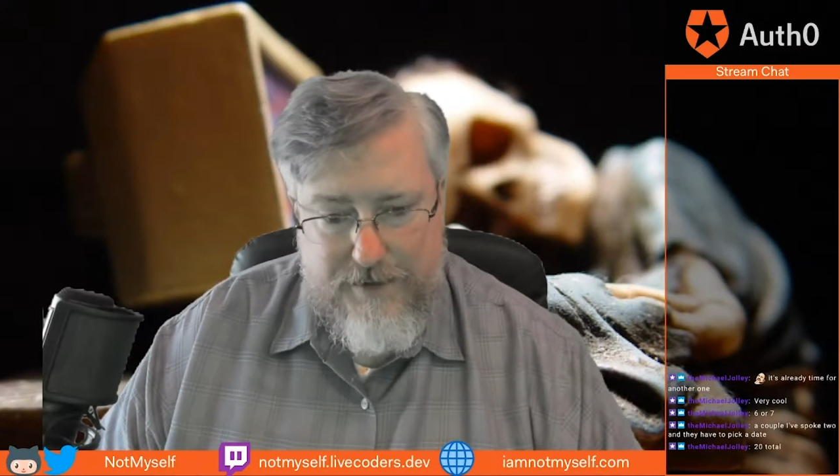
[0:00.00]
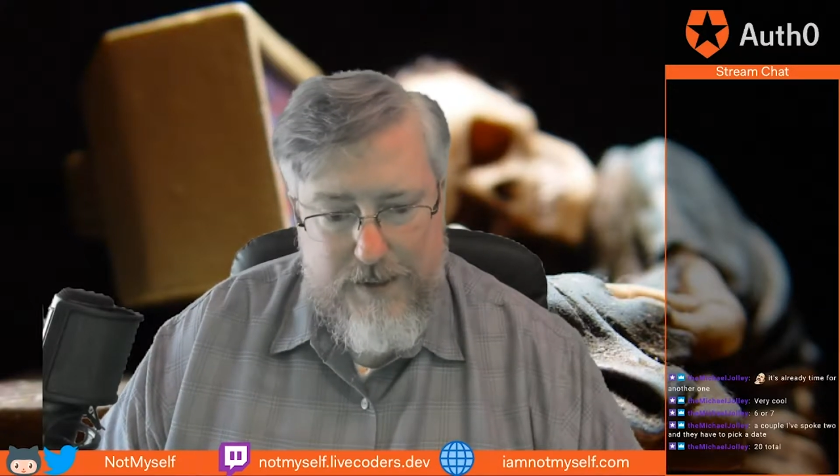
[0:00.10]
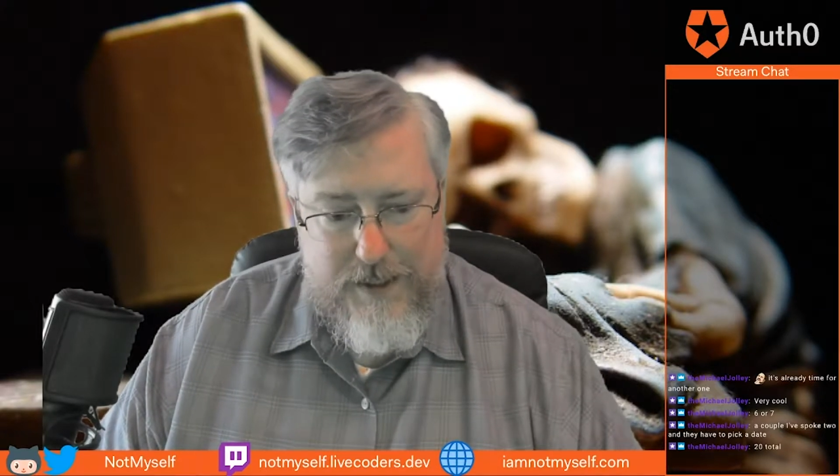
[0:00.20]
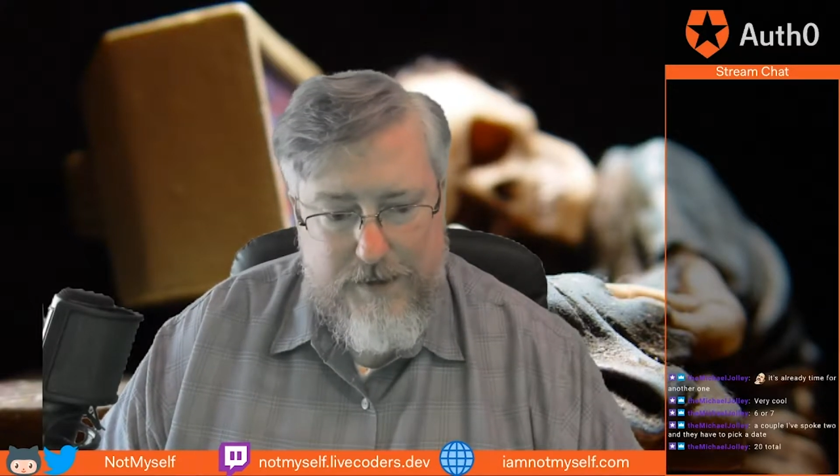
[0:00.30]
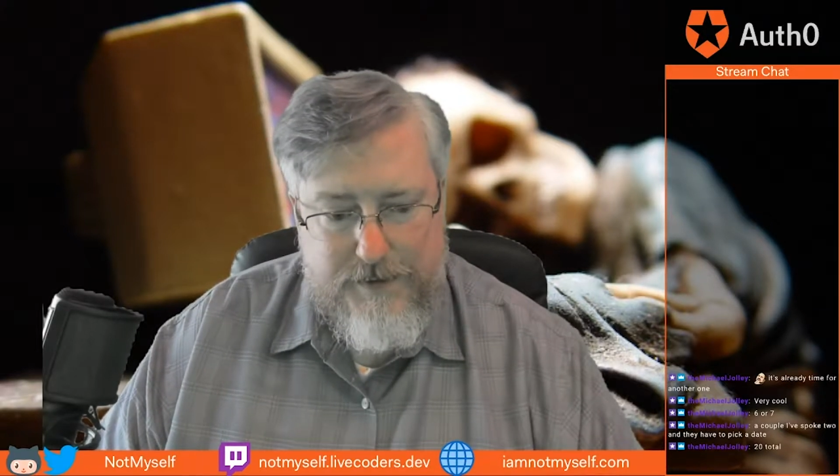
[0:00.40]

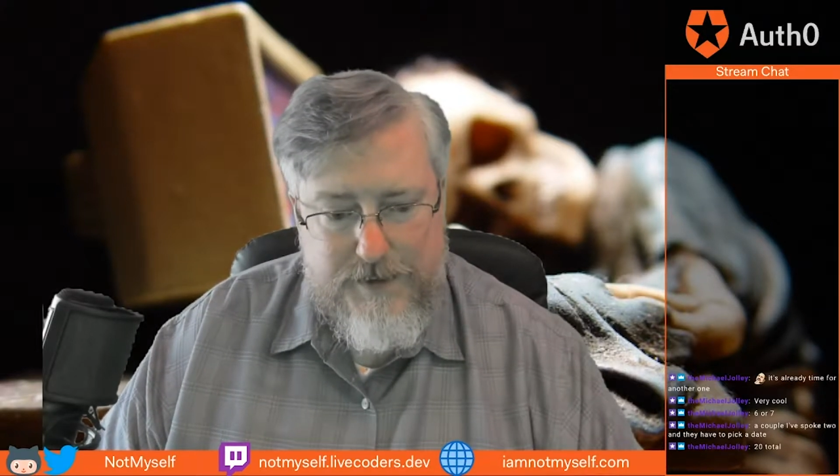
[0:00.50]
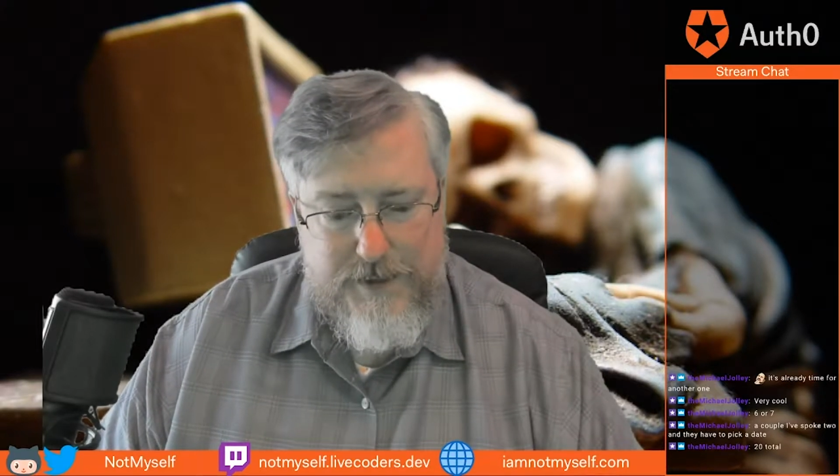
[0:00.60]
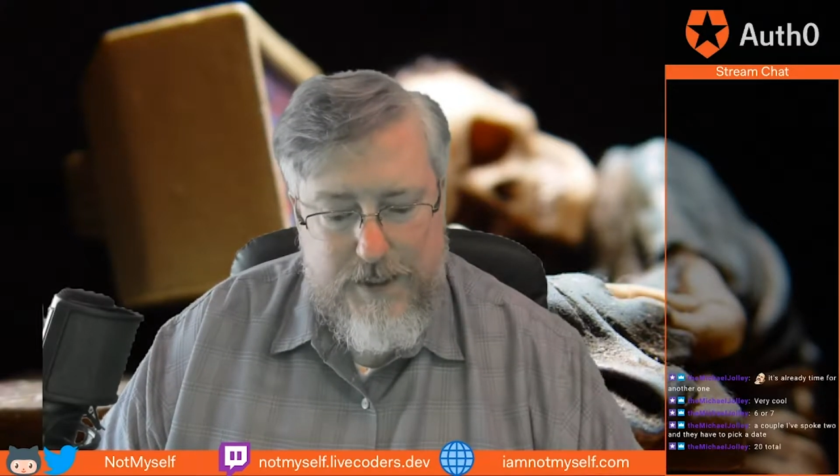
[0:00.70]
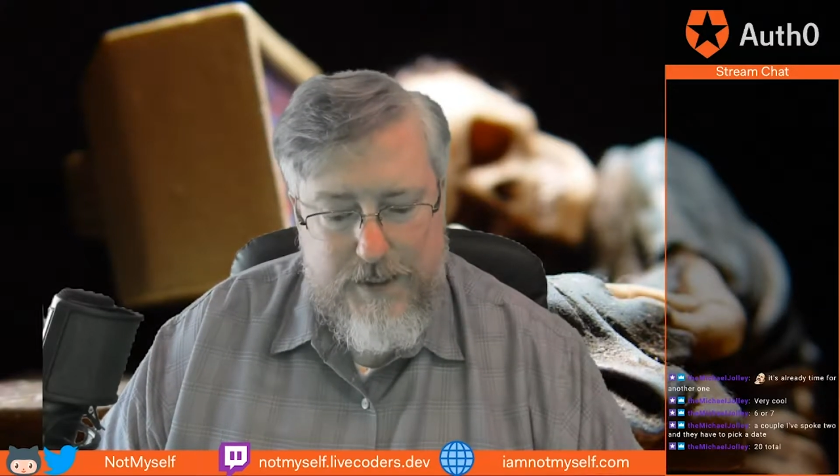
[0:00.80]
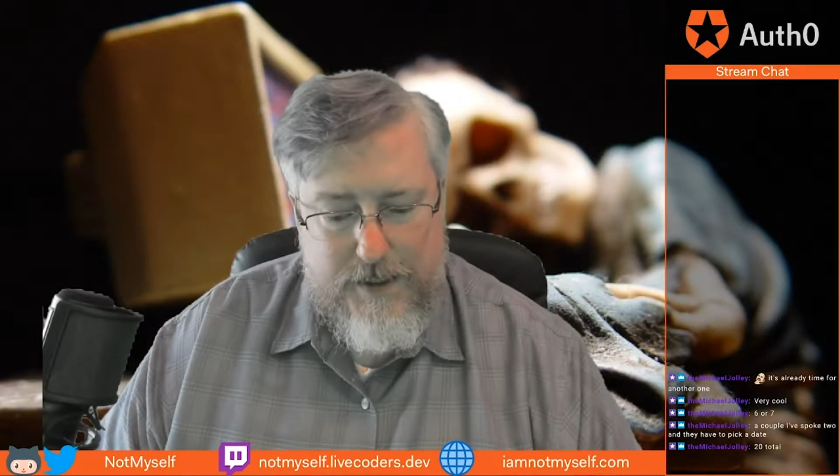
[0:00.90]
things
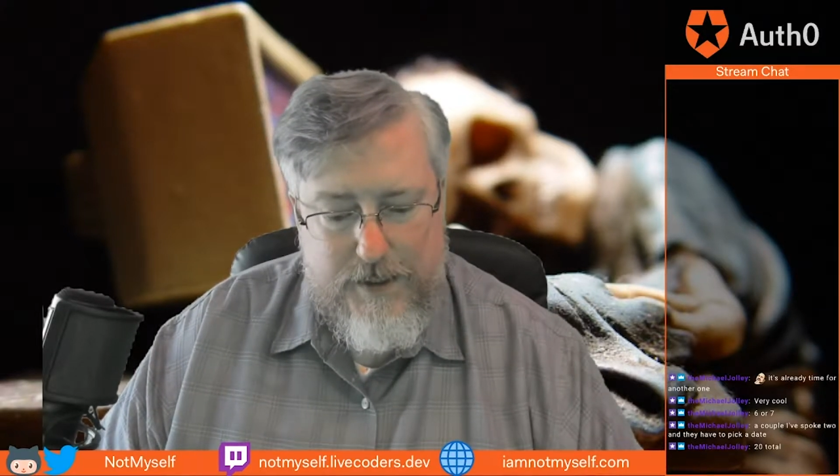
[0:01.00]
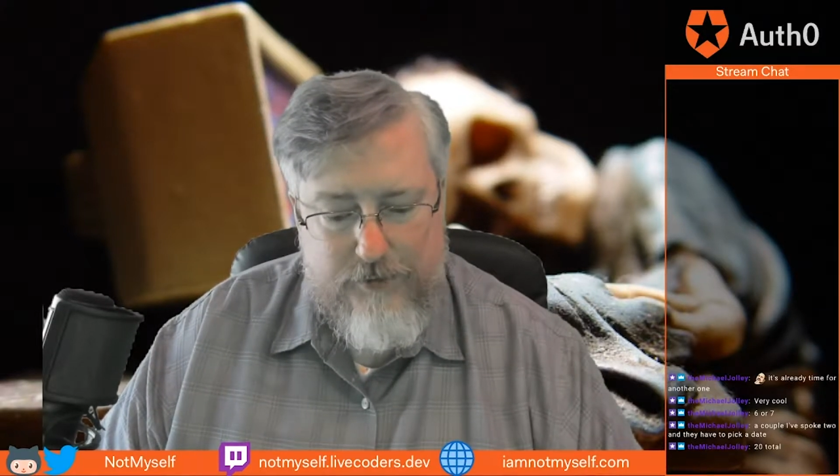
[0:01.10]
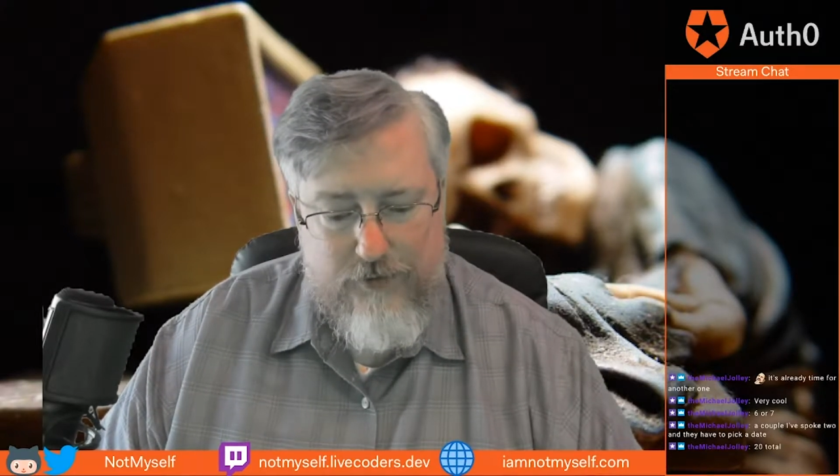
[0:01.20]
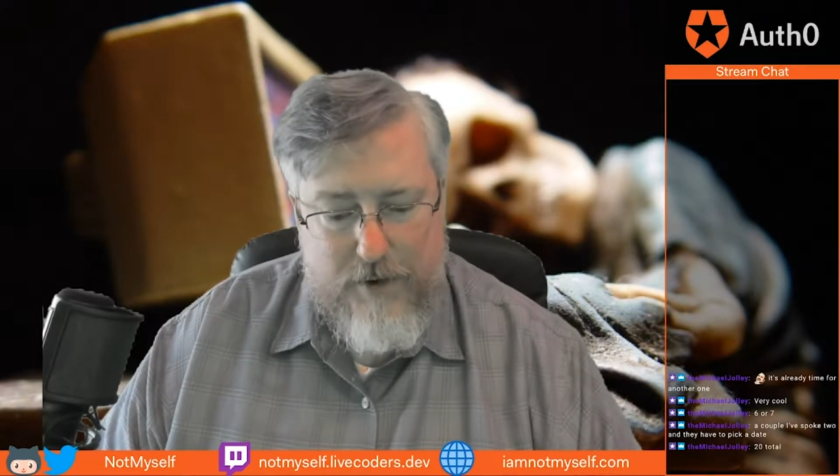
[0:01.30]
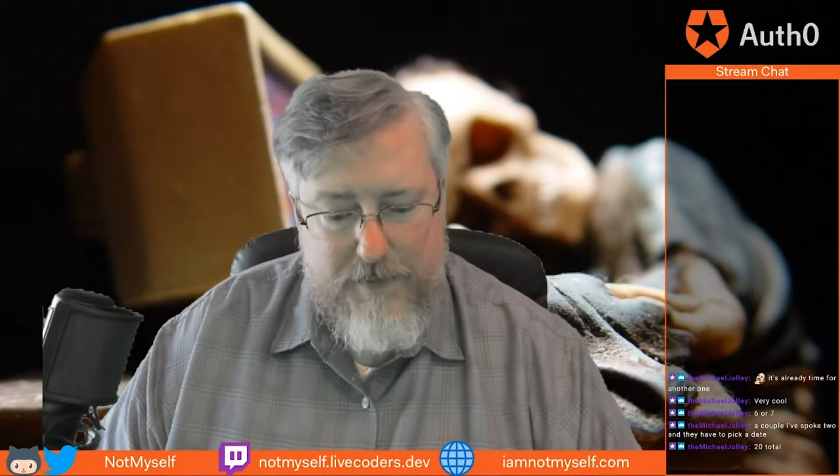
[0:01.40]

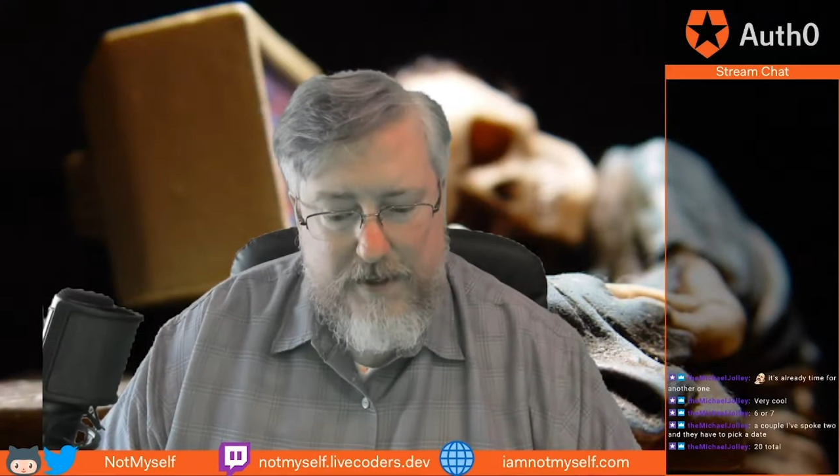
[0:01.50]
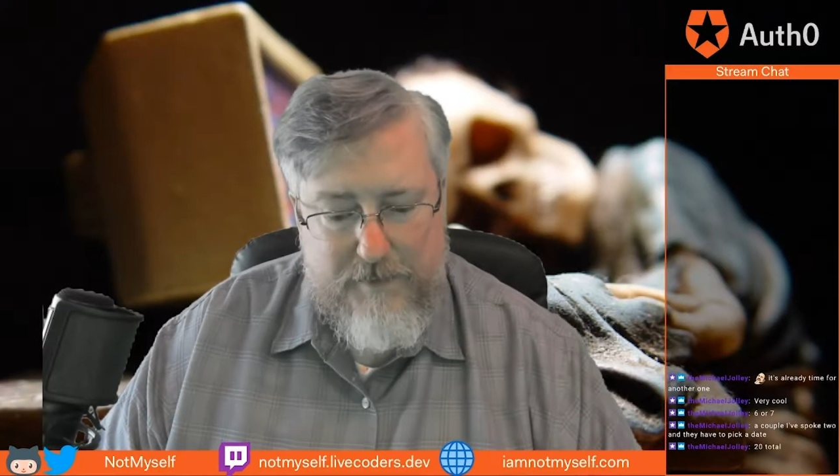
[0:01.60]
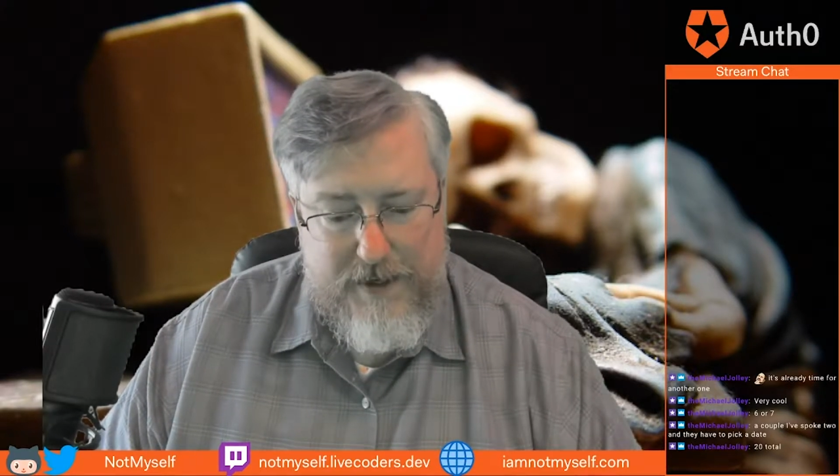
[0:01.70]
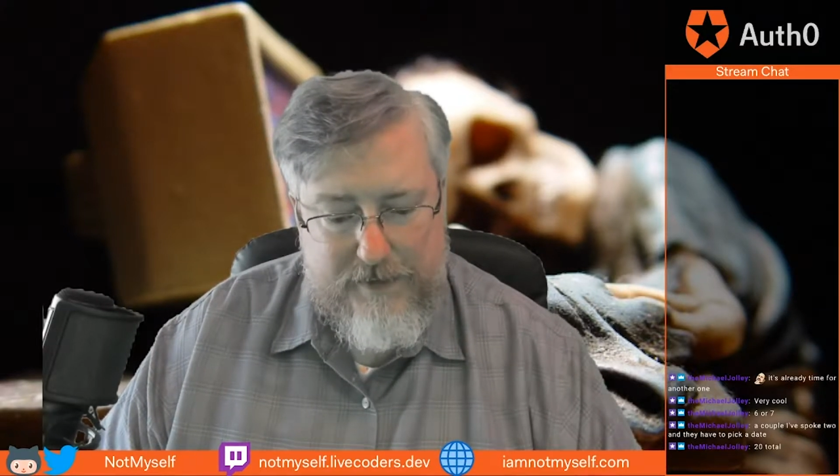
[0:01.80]
drop into my